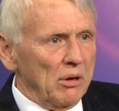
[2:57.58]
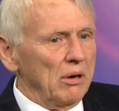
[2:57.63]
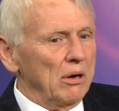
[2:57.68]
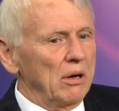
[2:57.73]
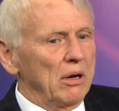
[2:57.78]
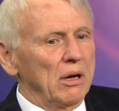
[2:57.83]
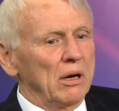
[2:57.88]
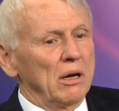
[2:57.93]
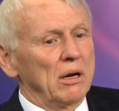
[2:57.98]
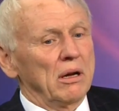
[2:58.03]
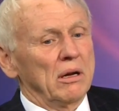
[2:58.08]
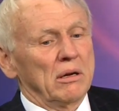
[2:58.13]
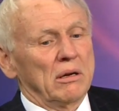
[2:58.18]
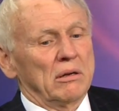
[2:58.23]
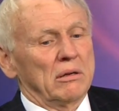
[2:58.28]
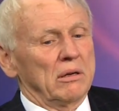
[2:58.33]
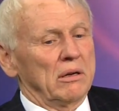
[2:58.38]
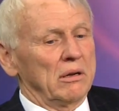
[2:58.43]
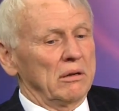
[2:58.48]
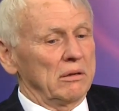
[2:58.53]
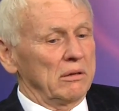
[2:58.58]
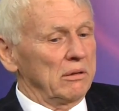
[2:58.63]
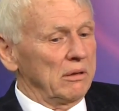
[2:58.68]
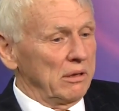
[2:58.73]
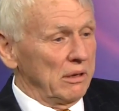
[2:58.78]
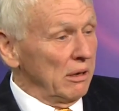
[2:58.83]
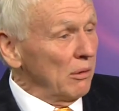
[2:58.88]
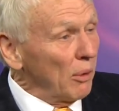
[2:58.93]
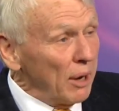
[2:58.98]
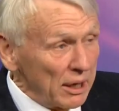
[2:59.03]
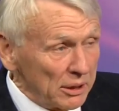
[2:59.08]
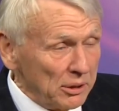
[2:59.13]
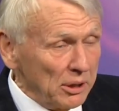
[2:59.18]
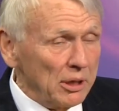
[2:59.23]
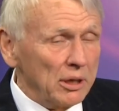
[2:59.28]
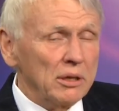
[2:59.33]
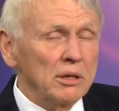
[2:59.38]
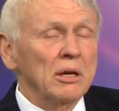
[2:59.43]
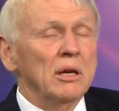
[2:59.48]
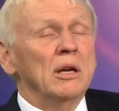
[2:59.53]
that were
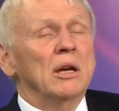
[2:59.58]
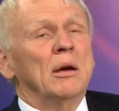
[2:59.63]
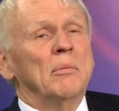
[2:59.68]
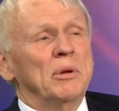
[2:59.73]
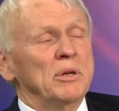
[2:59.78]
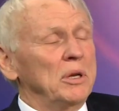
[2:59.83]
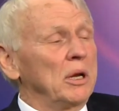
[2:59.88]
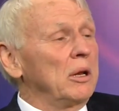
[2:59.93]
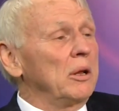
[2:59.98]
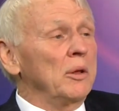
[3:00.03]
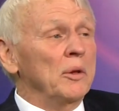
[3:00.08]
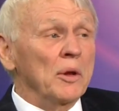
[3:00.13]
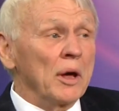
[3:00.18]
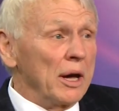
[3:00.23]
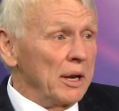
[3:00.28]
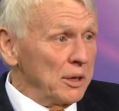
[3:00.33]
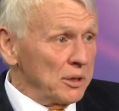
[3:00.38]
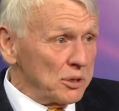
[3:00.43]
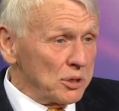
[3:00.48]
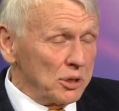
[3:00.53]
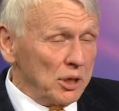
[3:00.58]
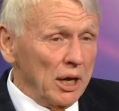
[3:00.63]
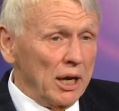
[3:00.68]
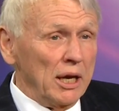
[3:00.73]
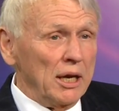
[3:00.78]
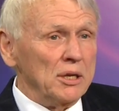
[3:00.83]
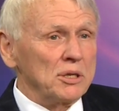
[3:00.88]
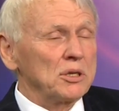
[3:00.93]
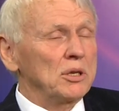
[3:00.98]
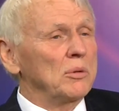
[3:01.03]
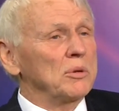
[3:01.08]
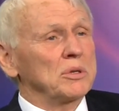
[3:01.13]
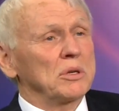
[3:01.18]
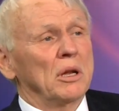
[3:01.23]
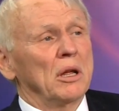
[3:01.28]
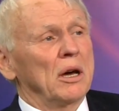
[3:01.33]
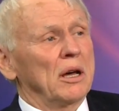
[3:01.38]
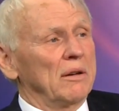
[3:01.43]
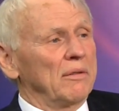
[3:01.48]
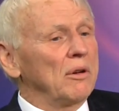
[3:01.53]
erected, particularly in the United States. There
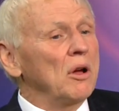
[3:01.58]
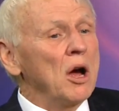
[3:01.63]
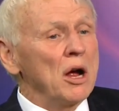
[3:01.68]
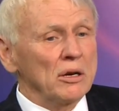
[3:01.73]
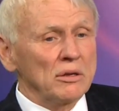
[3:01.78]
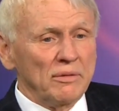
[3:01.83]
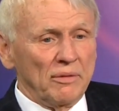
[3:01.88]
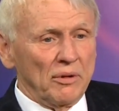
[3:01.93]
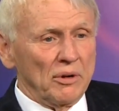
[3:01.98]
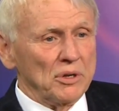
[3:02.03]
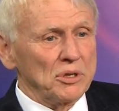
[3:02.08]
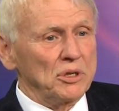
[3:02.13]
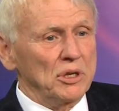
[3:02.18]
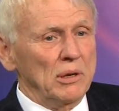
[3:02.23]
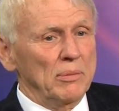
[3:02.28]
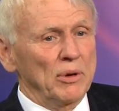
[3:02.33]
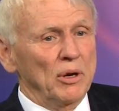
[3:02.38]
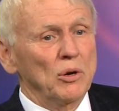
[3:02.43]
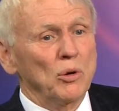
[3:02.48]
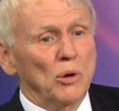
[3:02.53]
was a lot of controversy